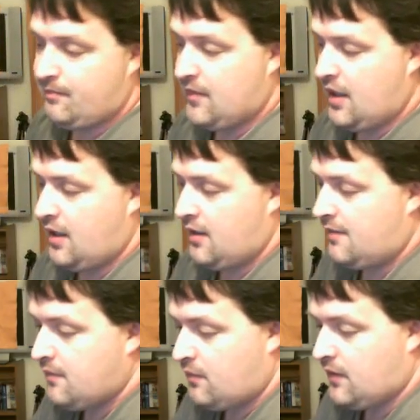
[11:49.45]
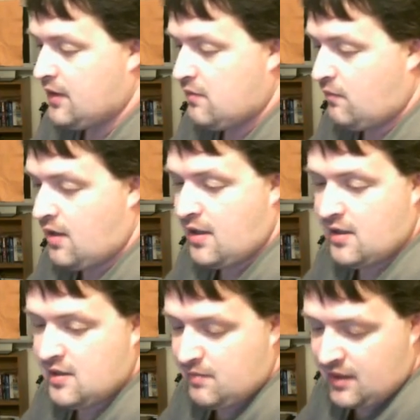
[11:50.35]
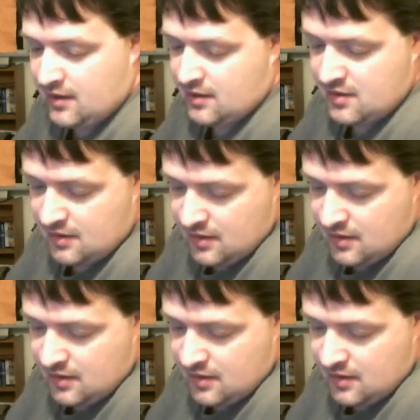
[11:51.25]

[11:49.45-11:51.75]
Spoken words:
And the reason why is because